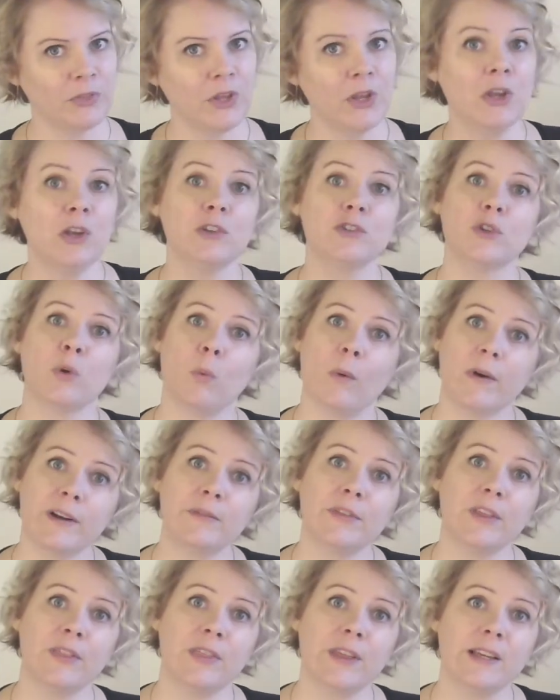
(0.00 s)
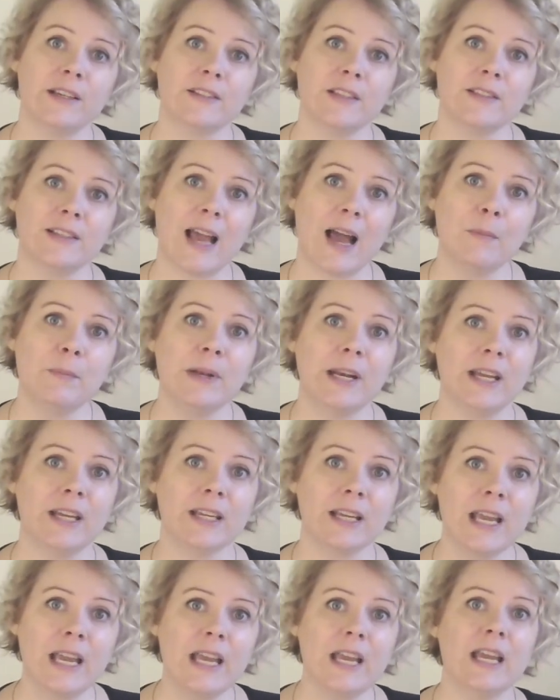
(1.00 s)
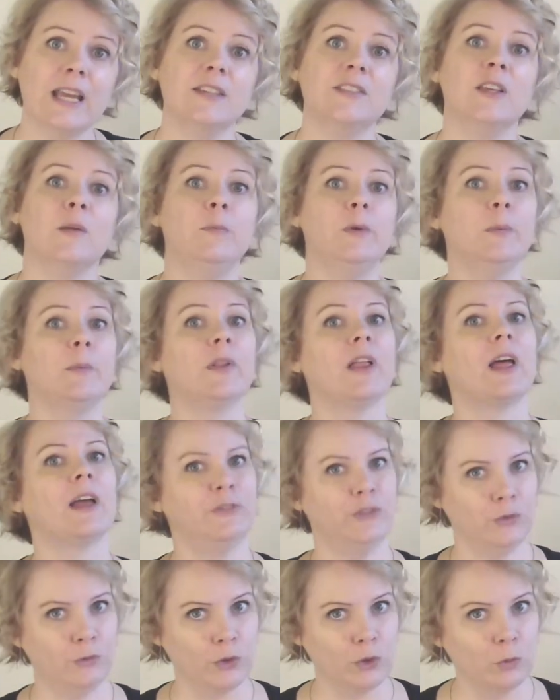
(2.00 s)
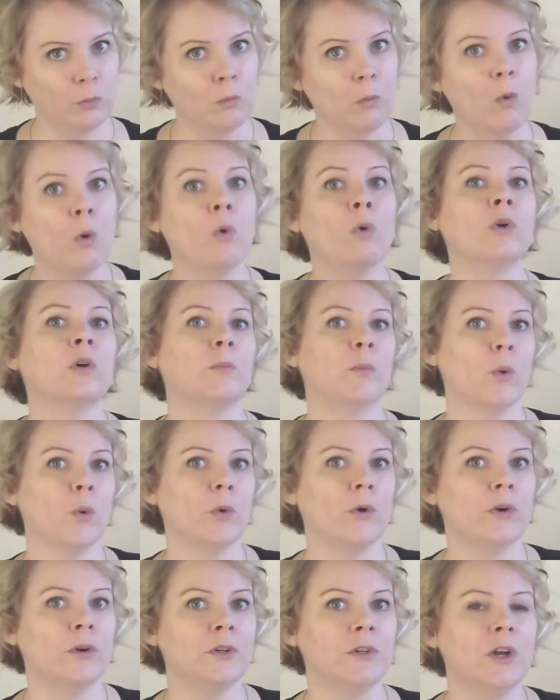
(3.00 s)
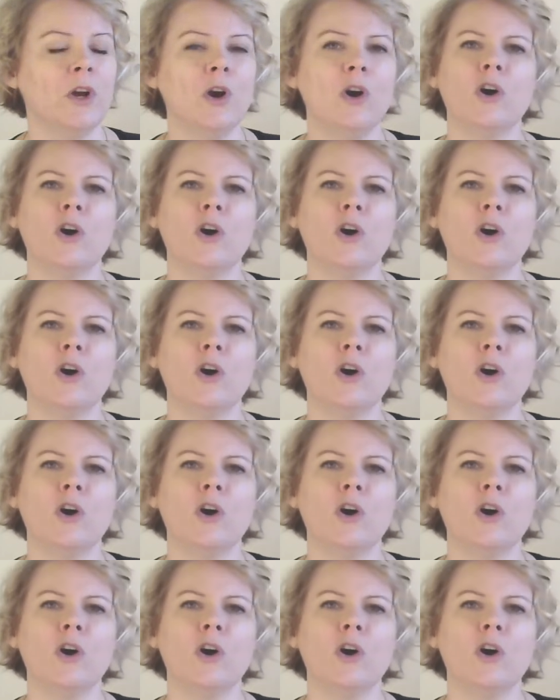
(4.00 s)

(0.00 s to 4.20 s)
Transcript: So one of the things that's happening is that people have to view more porn,